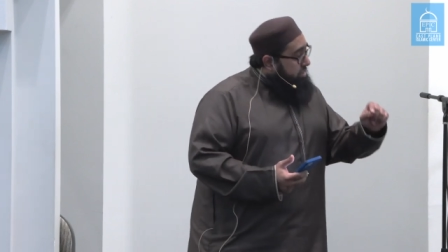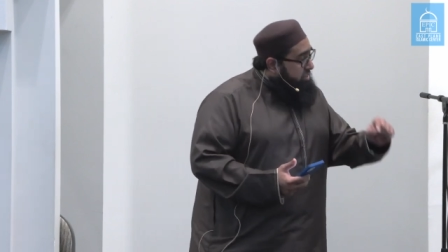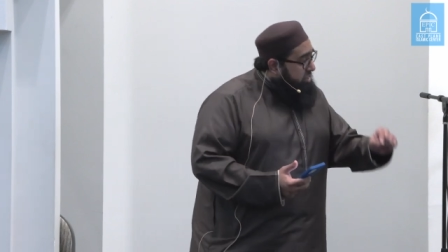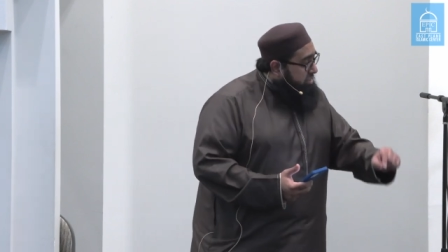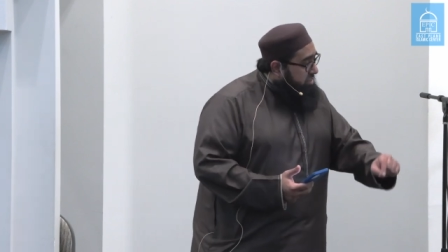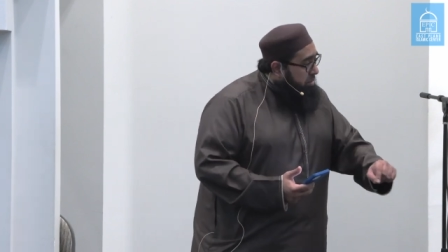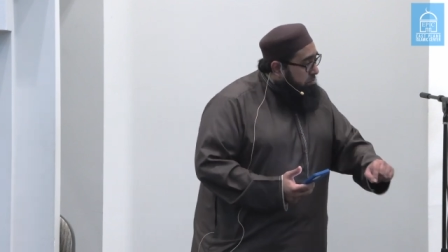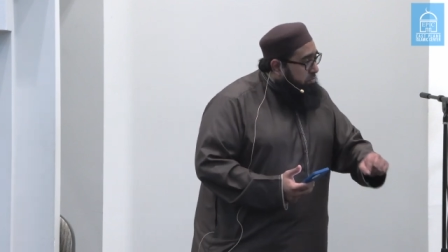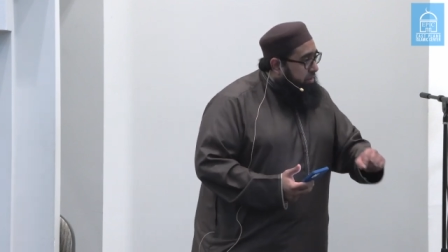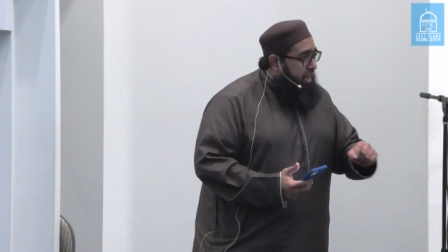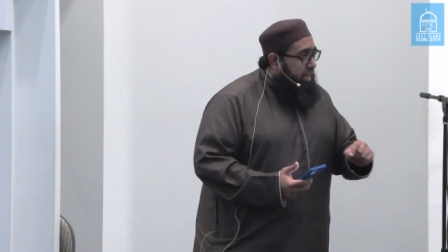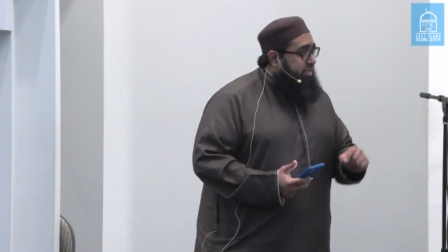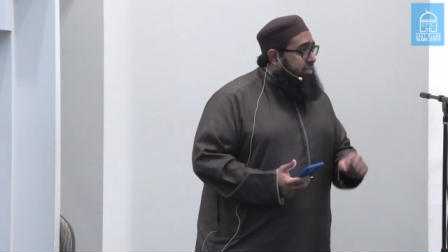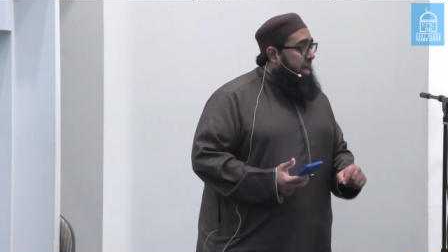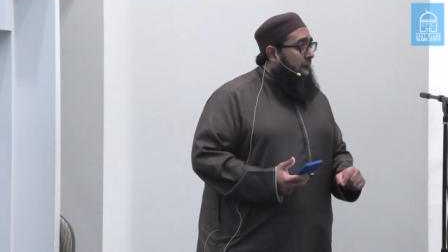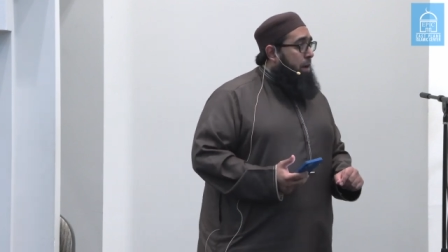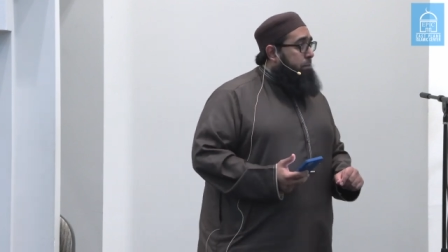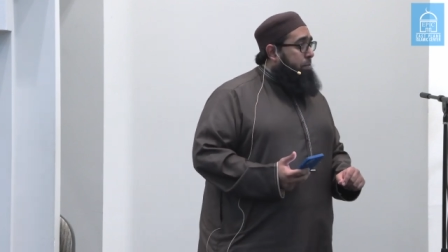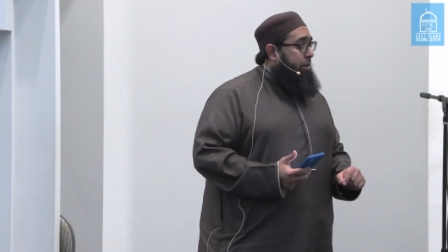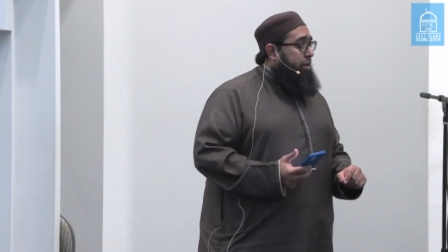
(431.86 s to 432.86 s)
This is something that is
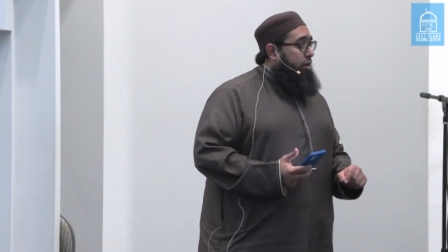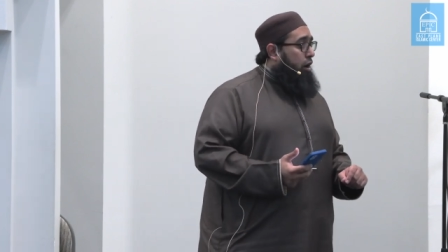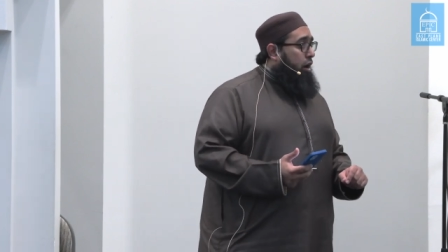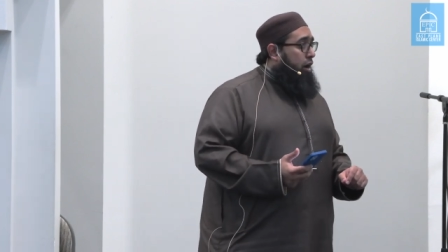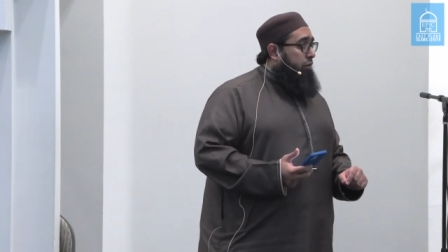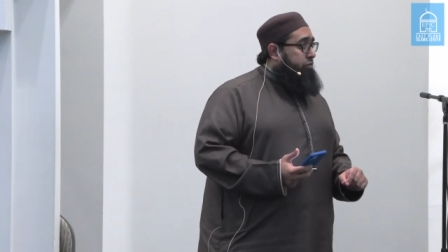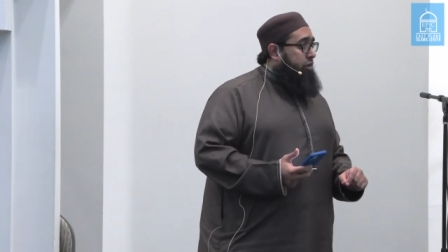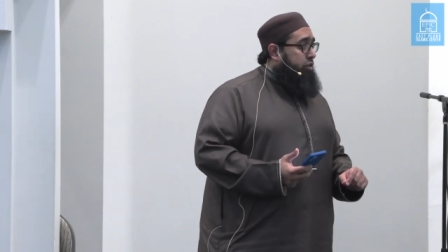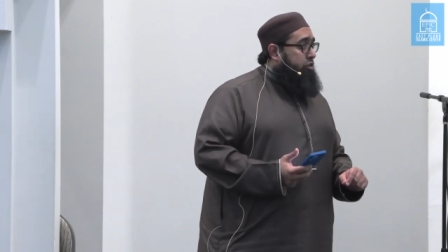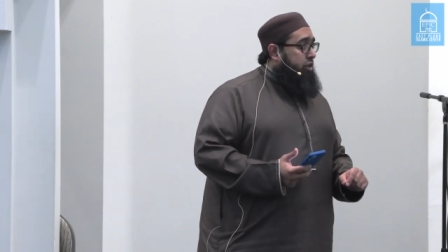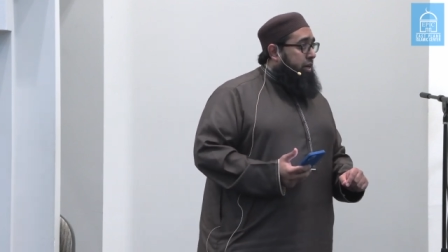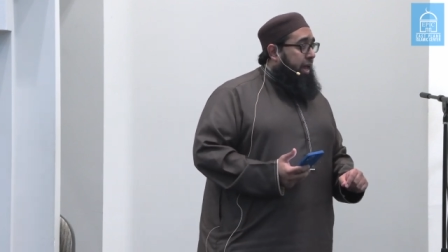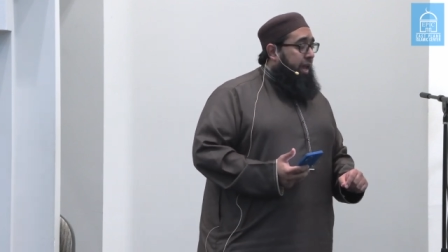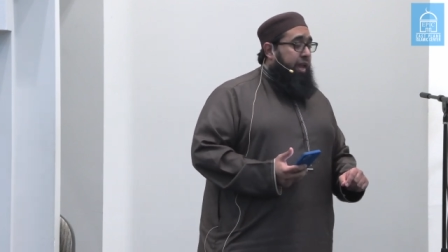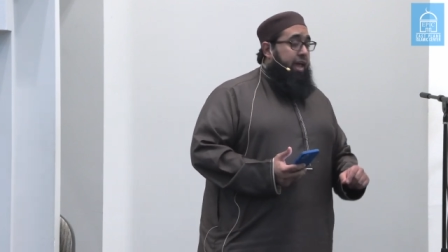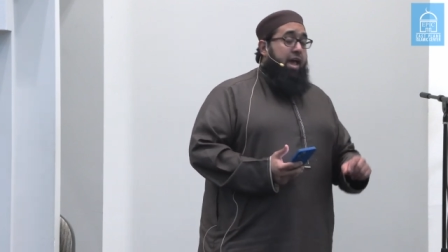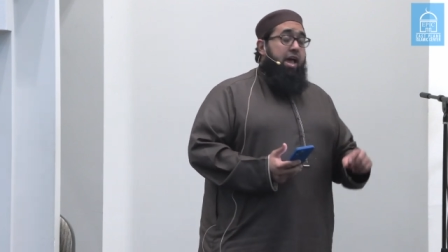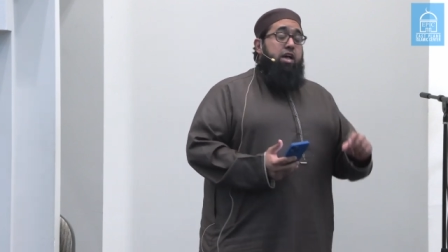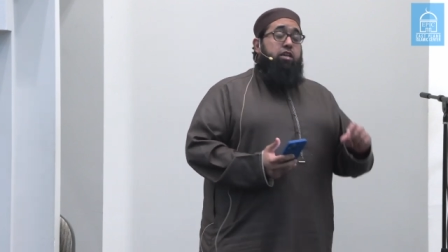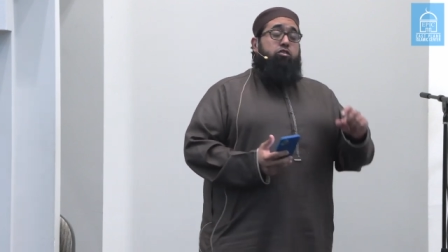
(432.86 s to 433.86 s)
happening often
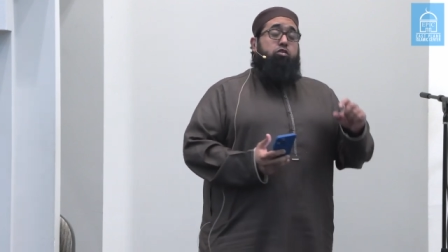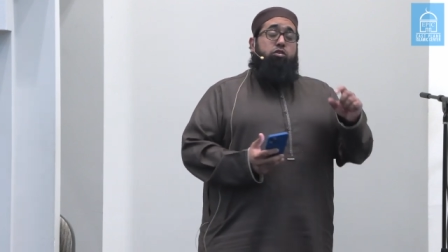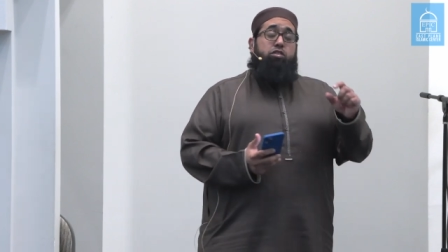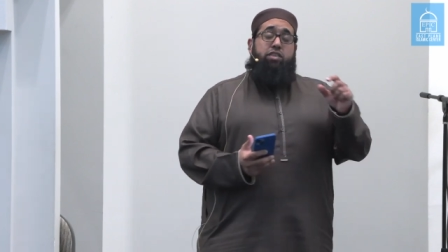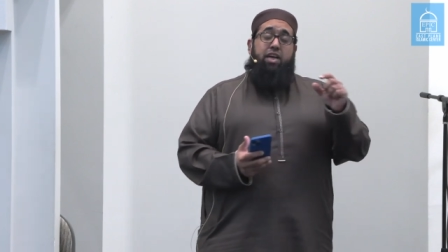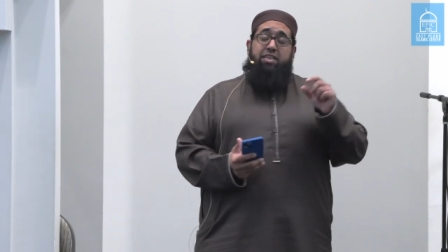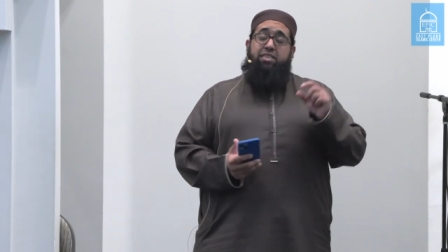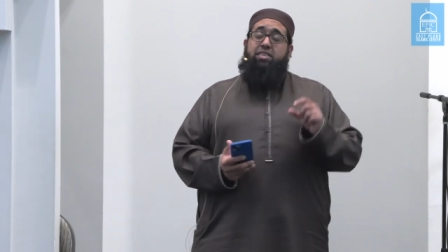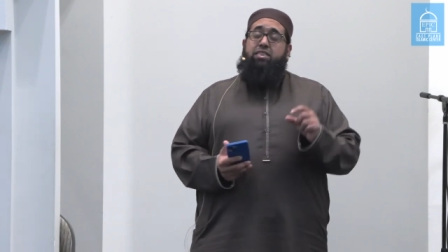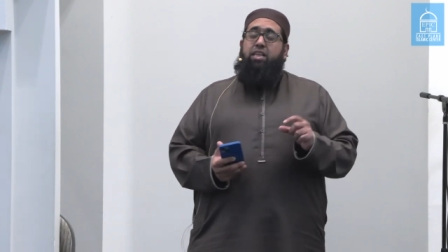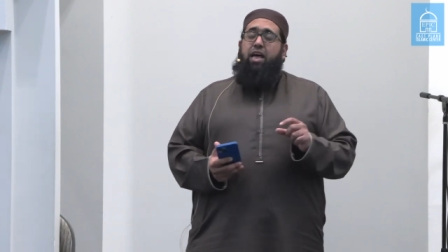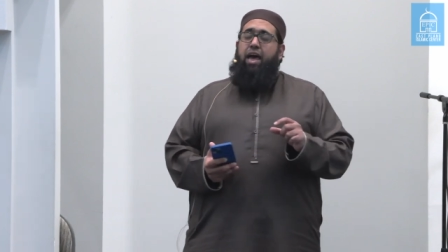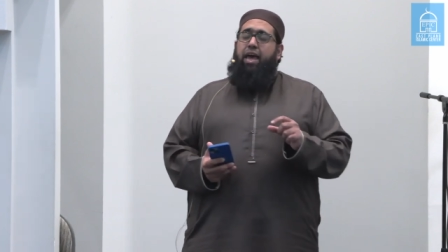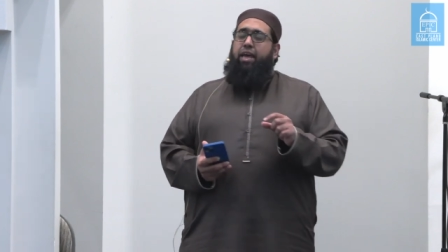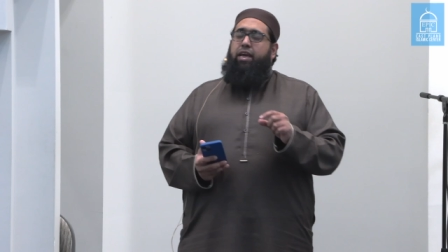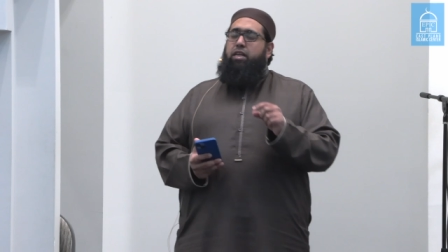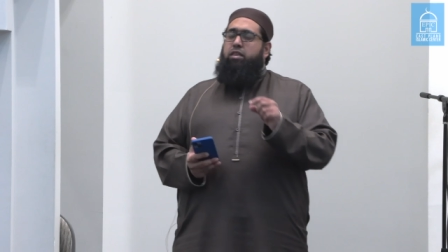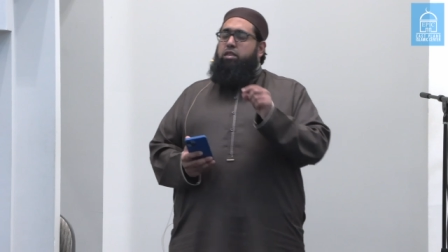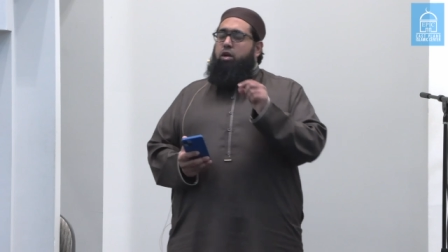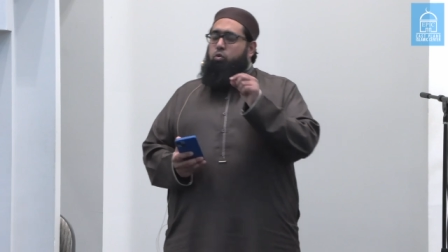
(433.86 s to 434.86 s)
today. So, just
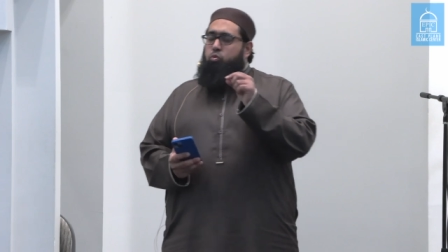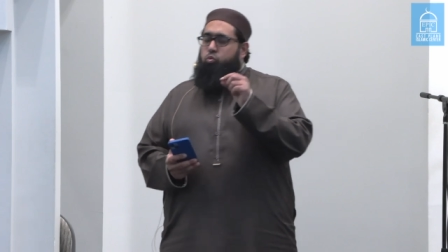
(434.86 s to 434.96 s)
like